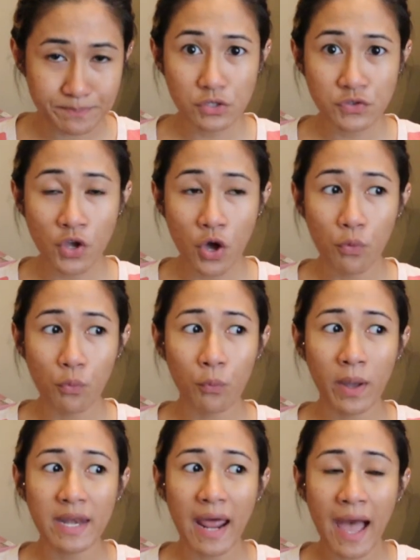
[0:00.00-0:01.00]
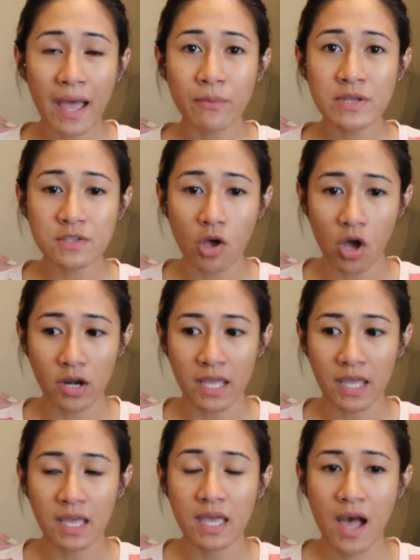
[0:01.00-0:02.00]
So when I was on
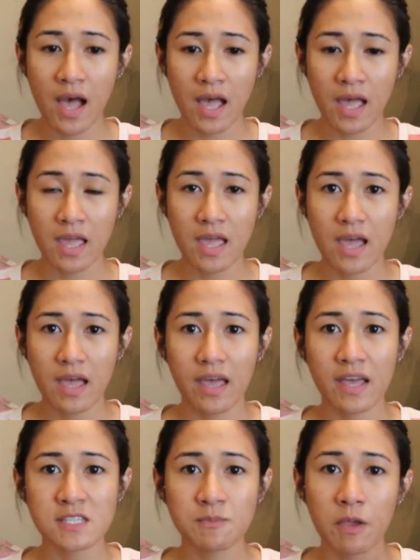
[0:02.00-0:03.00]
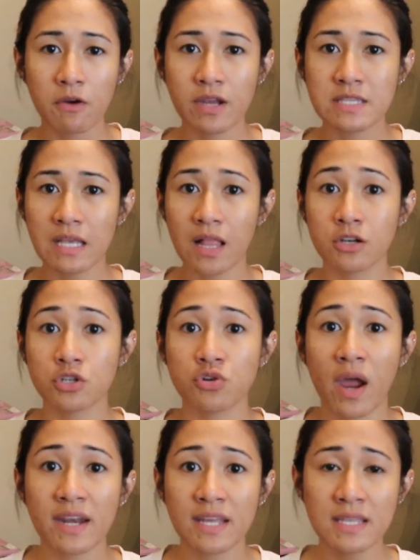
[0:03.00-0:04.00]
it, I experienced a lot of
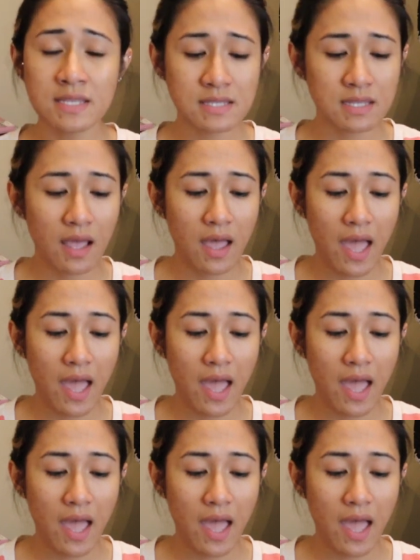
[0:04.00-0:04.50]
dryness.